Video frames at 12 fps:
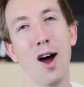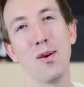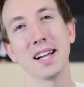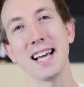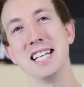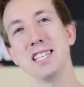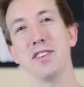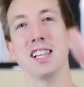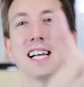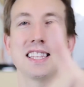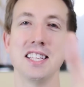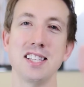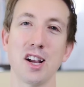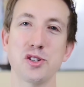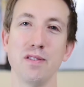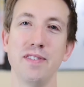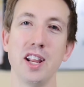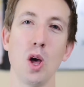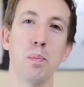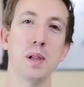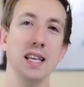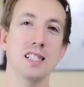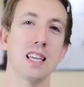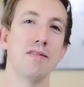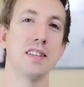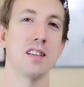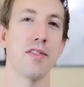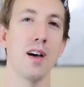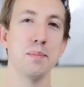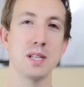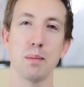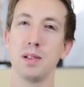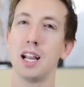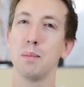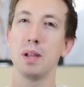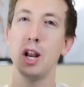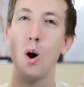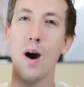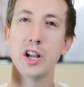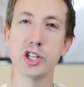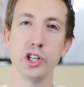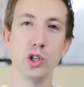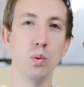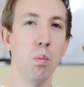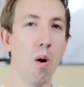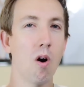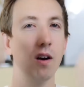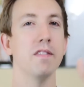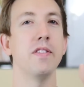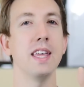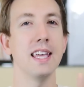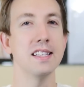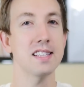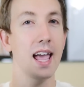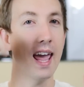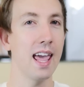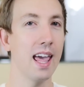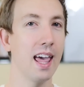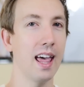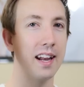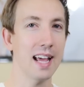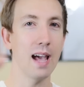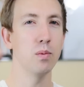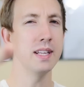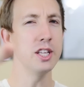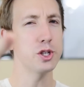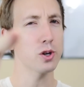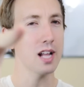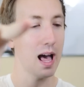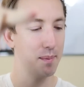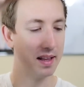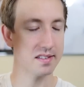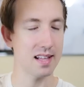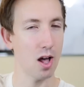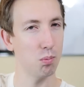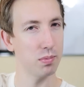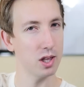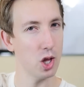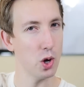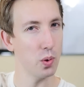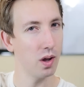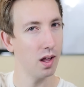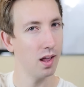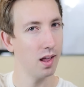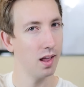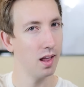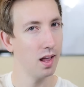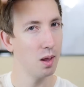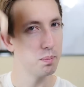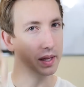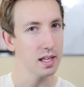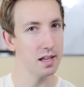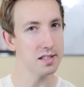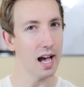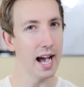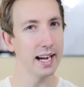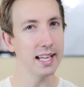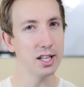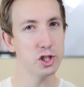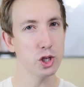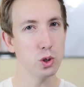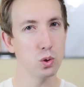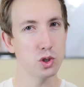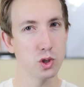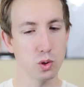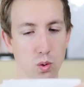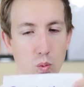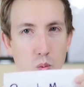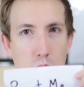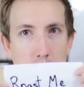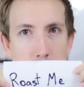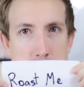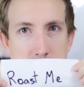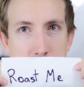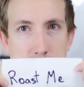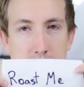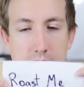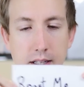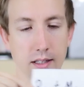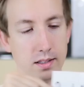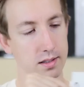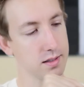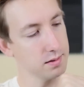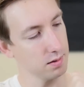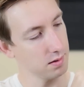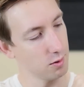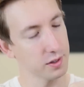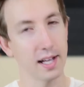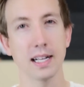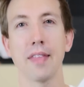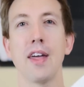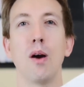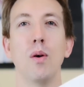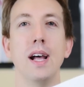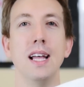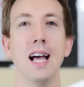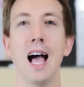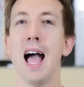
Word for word: All right, guys, if you like this extra video, please give this a thumbs up, letting me know I should do more of these. And I need your comments down below because I need you to roast me. Okay, I got that right.